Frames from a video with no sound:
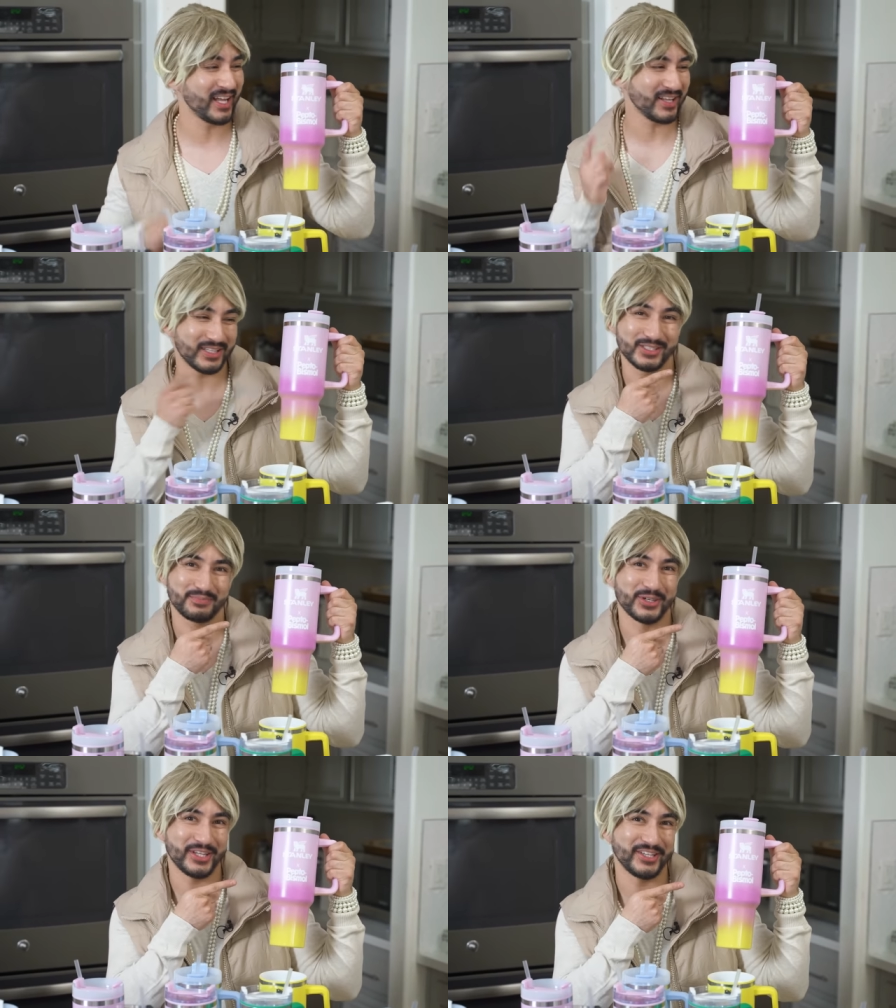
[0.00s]
Oh, that's
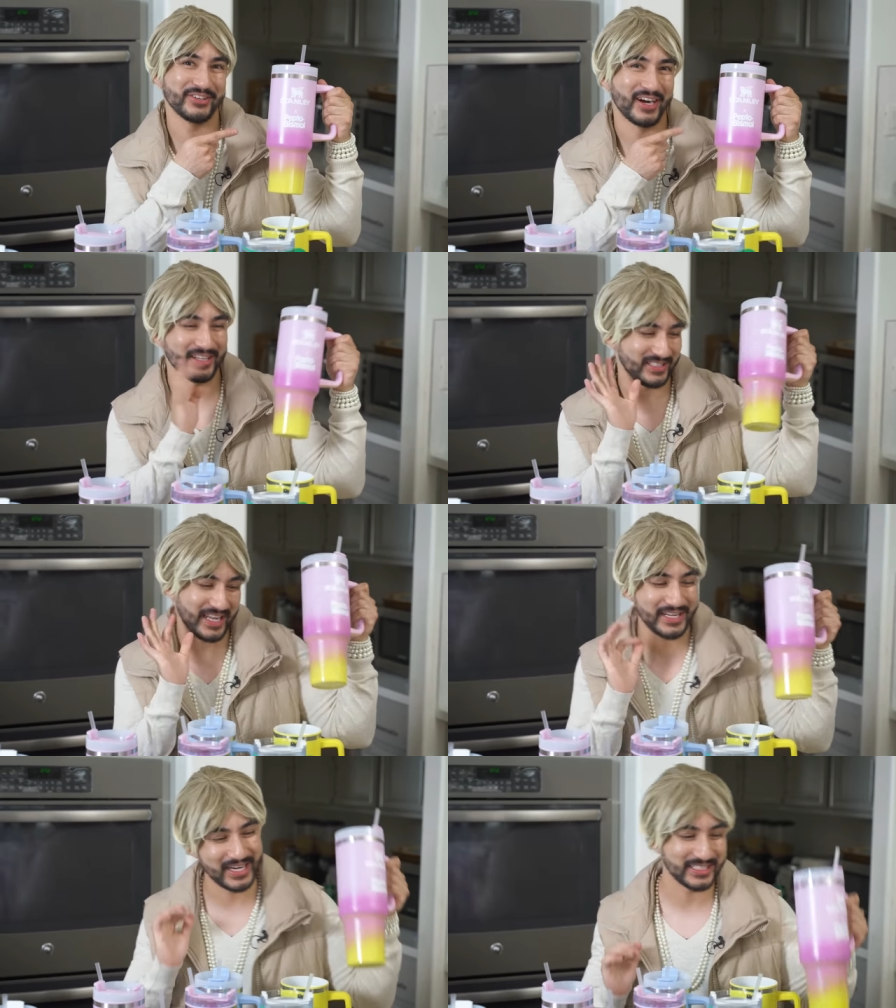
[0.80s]
pretty cute, huh? It's
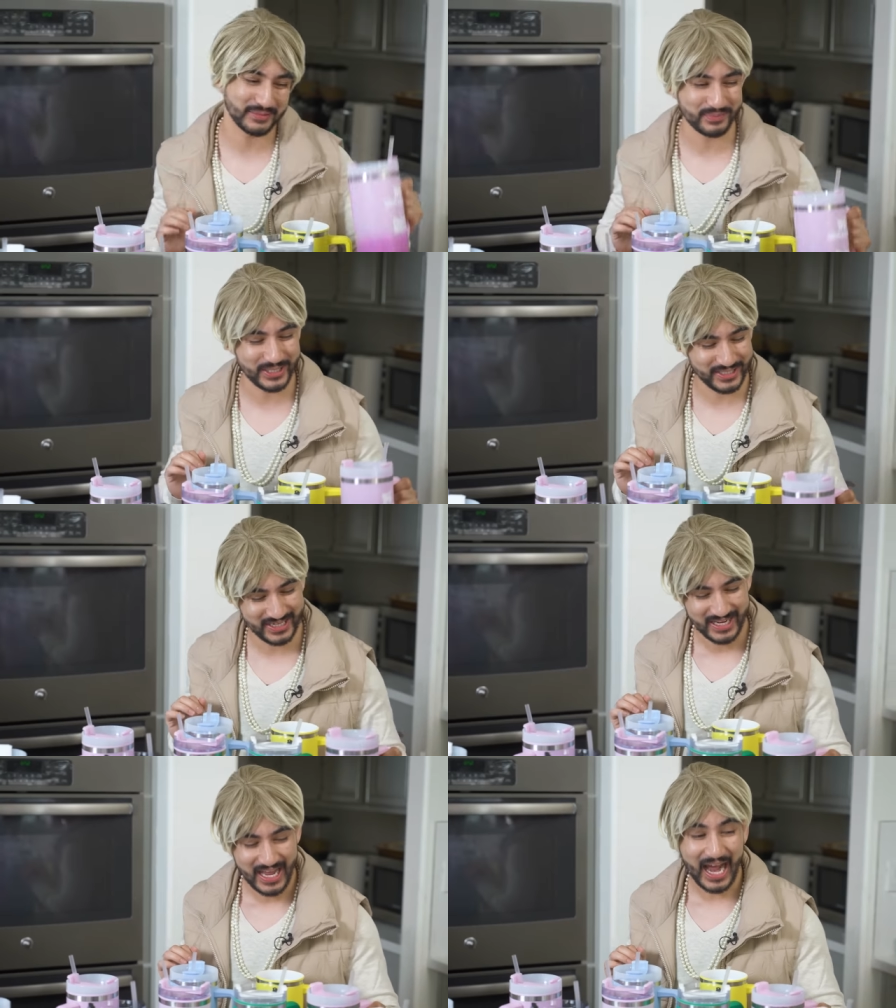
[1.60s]
like nice and pink.
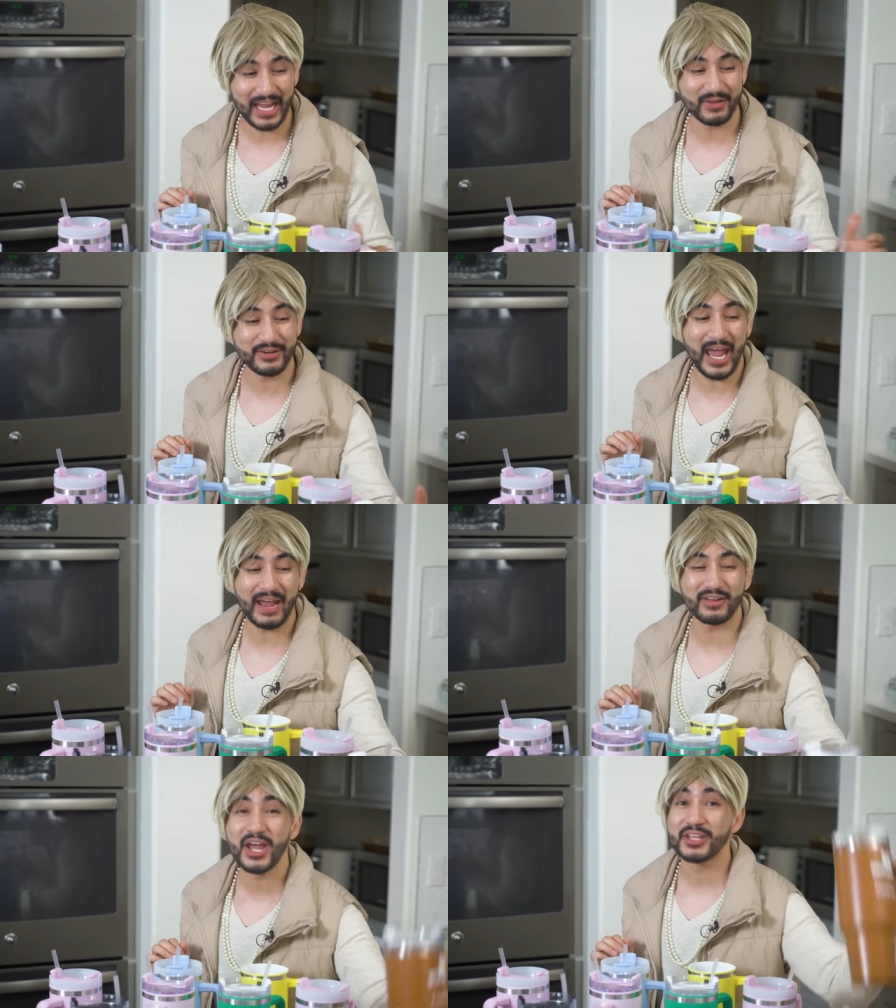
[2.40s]
I even
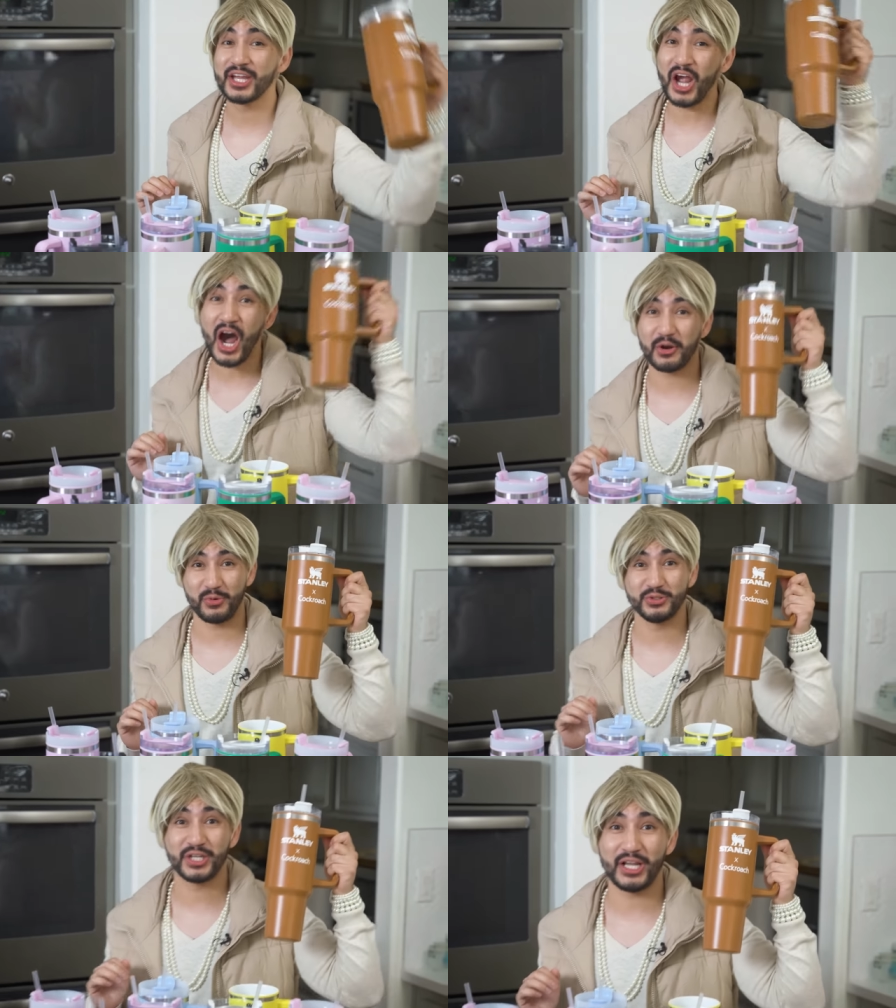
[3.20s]
have the
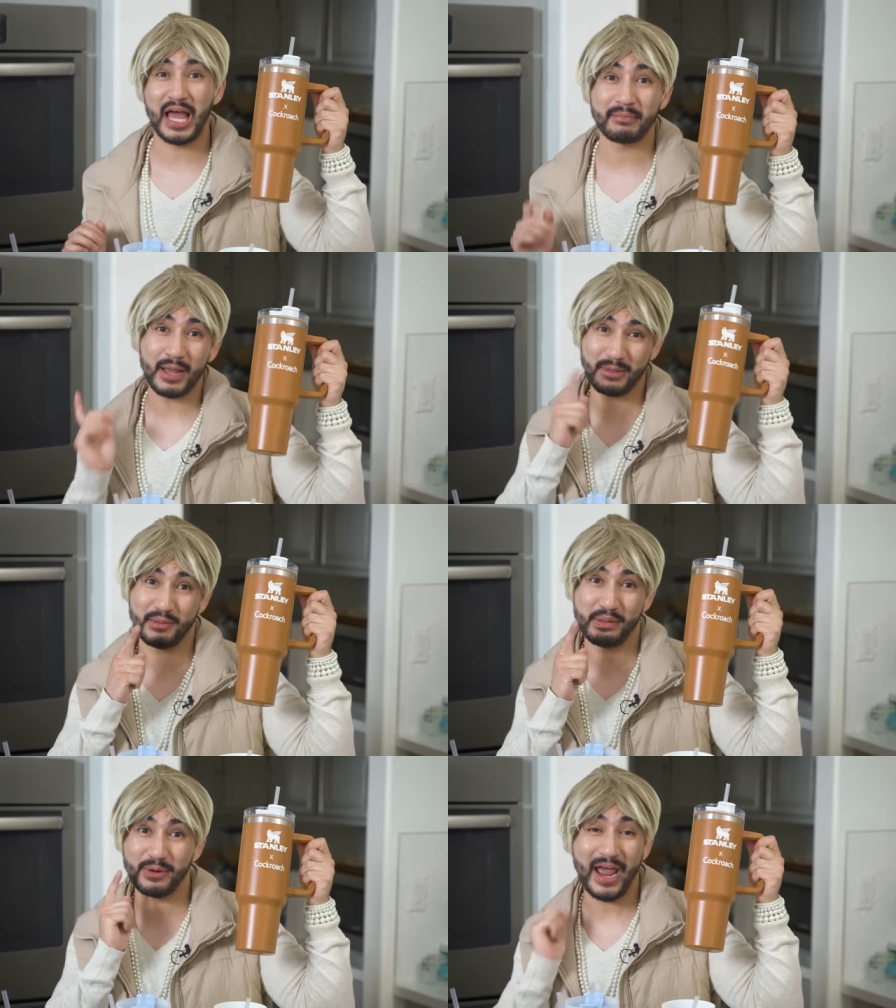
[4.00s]
cockroach collab. Not
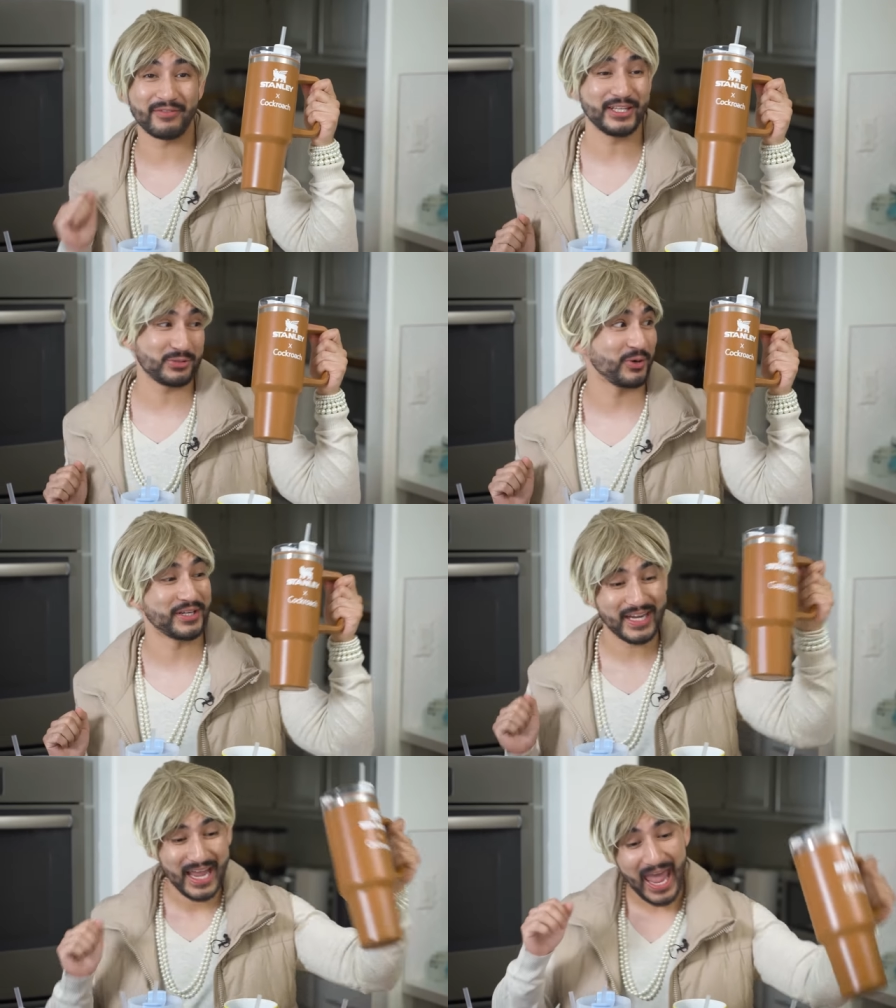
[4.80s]
many people have this one.